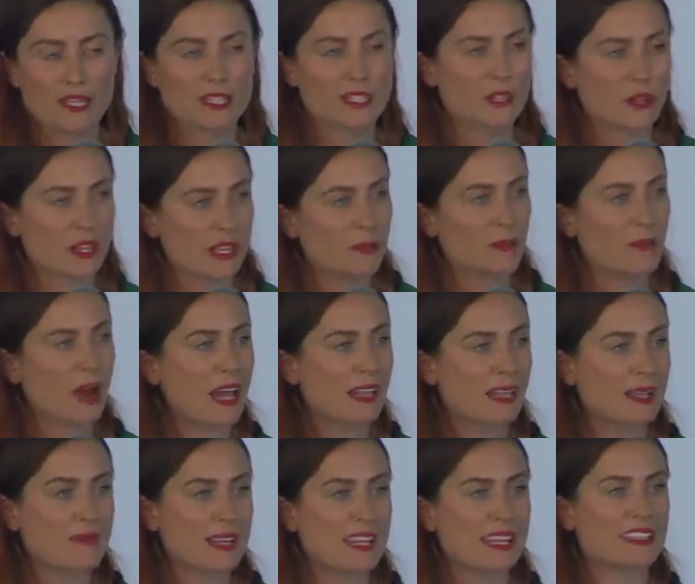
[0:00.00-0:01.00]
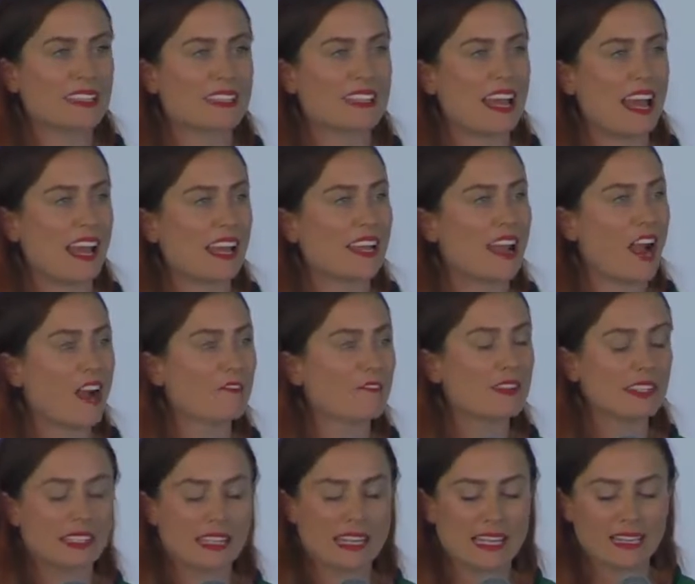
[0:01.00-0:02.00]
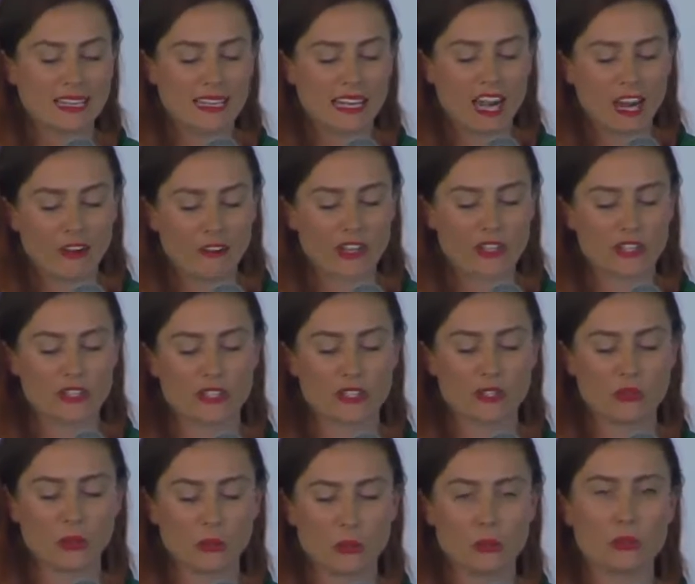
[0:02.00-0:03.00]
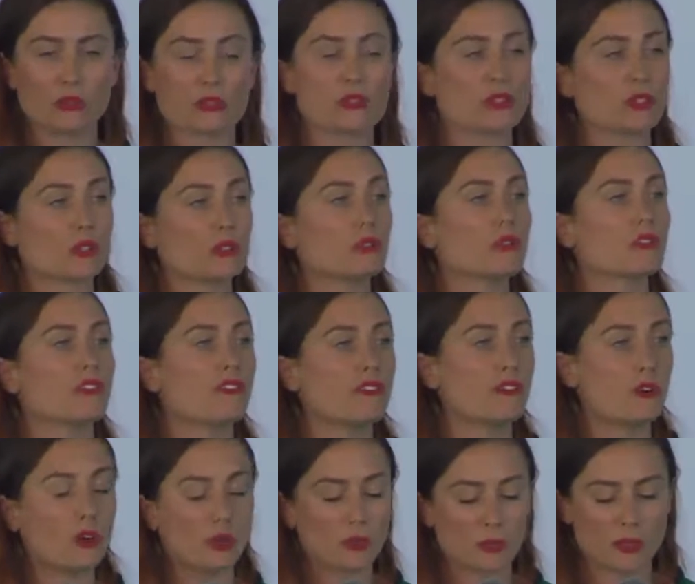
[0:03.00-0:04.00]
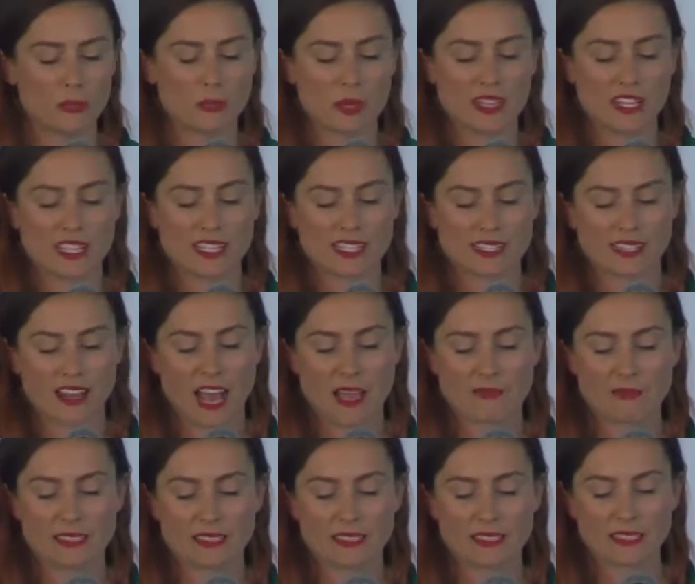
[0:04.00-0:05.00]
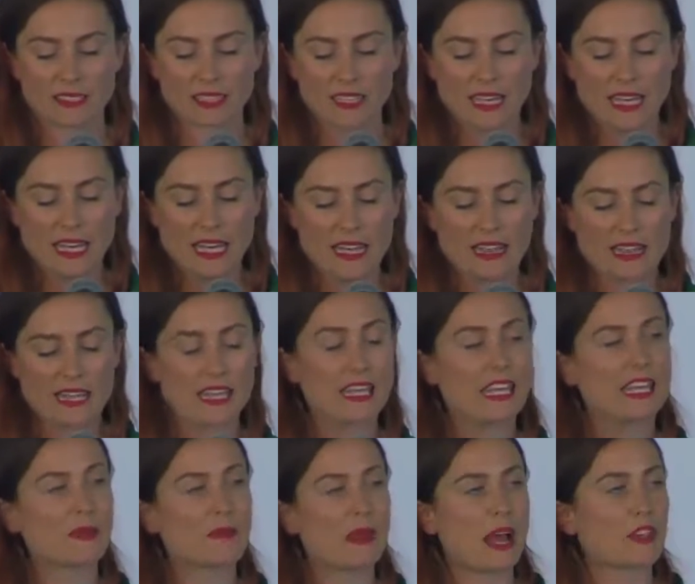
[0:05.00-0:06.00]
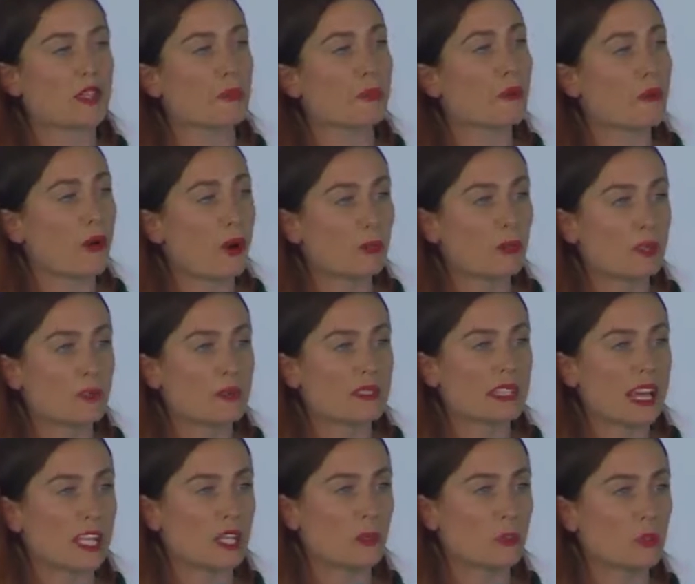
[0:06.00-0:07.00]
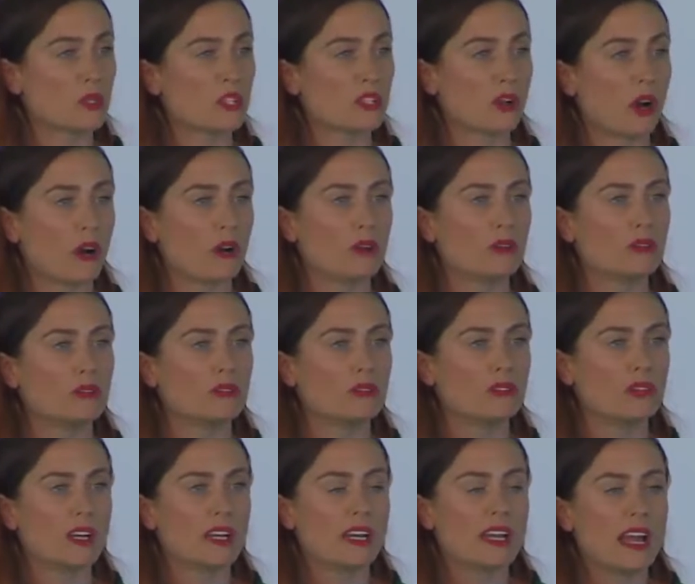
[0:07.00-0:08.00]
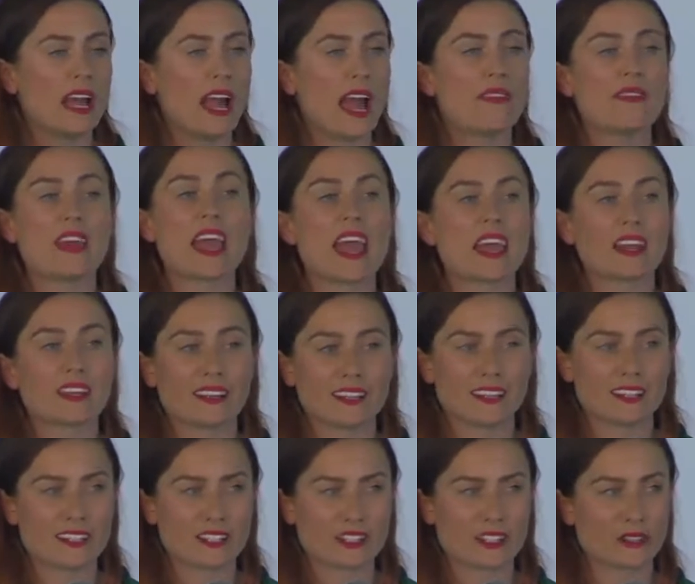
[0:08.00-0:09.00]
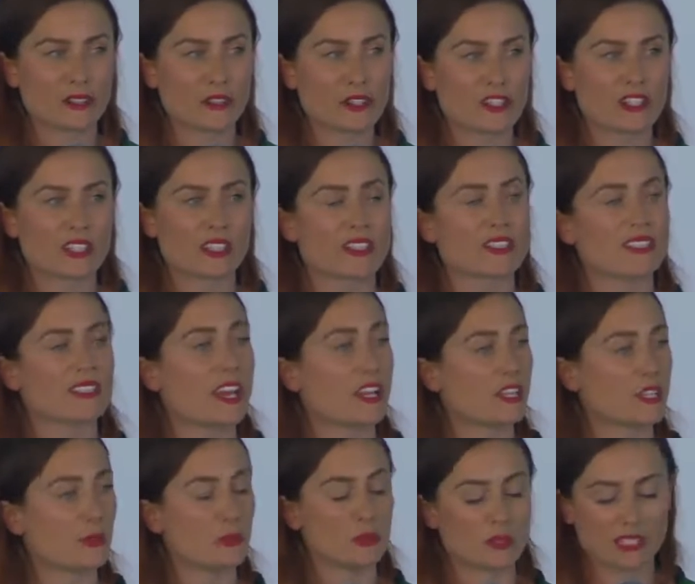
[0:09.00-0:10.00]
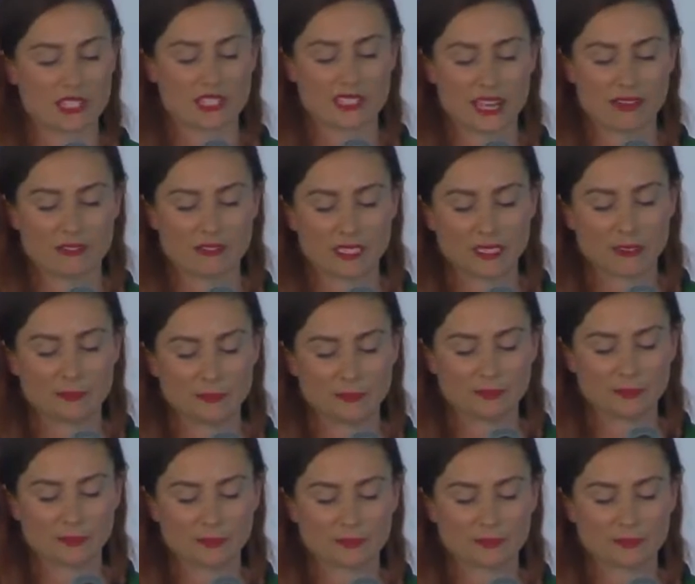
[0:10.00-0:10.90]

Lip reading: So while I'm here today, I really encourage you all to look forward with excitement, thinking about the problems that you will solve and the elegant solutions that you will discover.